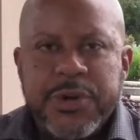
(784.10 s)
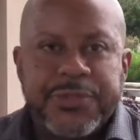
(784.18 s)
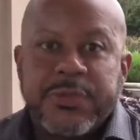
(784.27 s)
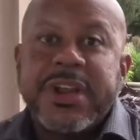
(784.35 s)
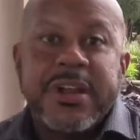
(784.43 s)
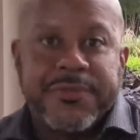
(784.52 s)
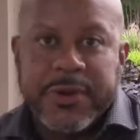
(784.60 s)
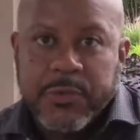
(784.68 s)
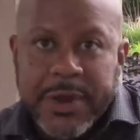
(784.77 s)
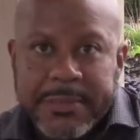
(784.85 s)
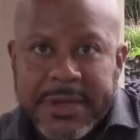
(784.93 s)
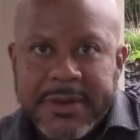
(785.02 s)
or three different
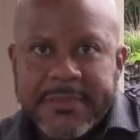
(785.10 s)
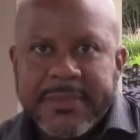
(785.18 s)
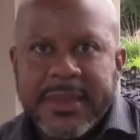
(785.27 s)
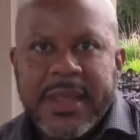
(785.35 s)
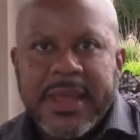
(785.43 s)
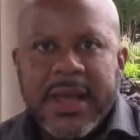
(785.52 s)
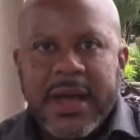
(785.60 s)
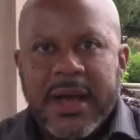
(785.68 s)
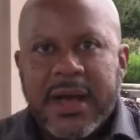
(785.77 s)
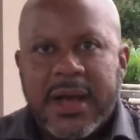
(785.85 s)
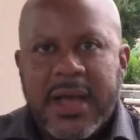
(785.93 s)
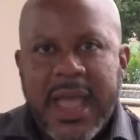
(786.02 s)
women,
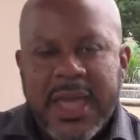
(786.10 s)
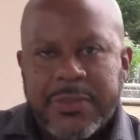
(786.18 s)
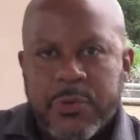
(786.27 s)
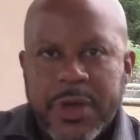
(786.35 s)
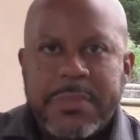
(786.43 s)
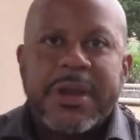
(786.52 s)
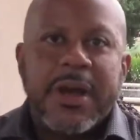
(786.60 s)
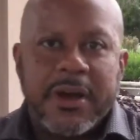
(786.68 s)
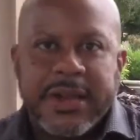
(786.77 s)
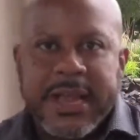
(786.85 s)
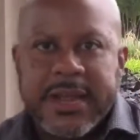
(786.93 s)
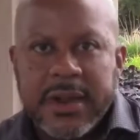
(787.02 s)
and the women
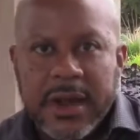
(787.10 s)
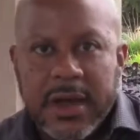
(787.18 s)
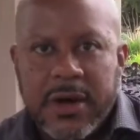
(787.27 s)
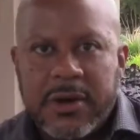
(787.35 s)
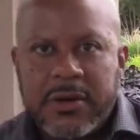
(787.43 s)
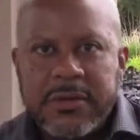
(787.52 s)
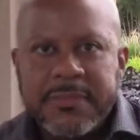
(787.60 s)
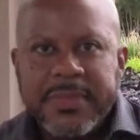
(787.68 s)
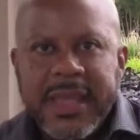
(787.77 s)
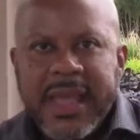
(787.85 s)
aren't getting along,